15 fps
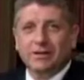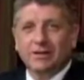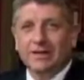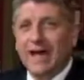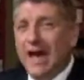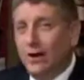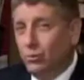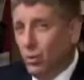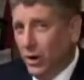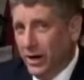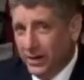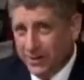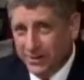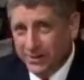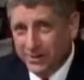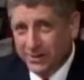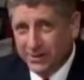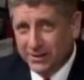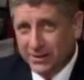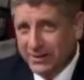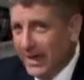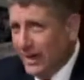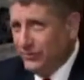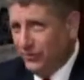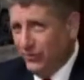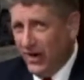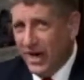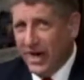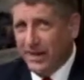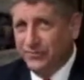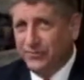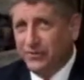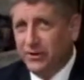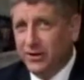Not one, not five,